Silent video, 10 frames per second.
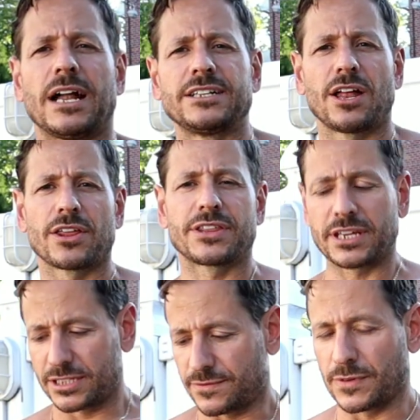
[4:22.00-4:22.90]
And another
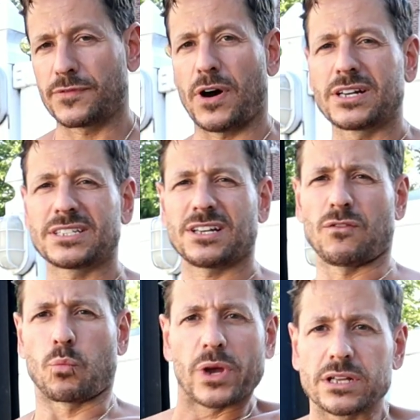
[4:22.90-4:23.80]
thing is, if you find
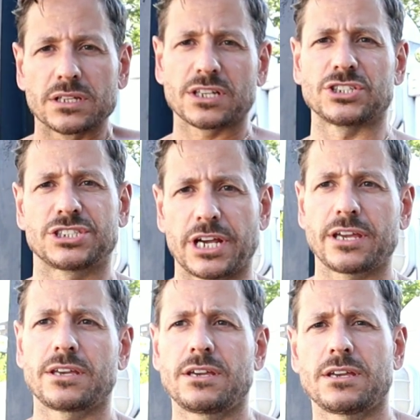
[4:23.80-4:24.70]
yourself wiggling and
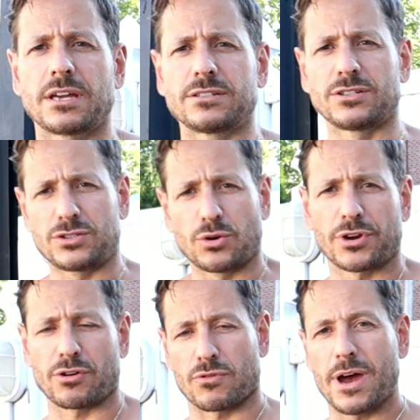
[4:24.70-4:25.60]
shaking and
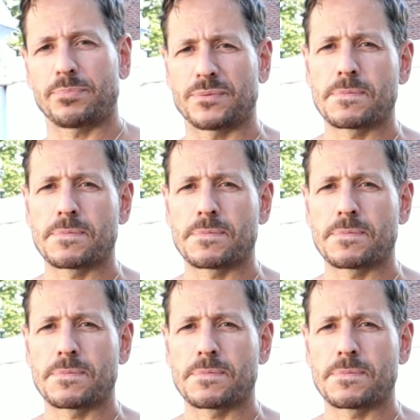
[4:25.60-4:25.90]
during a rep,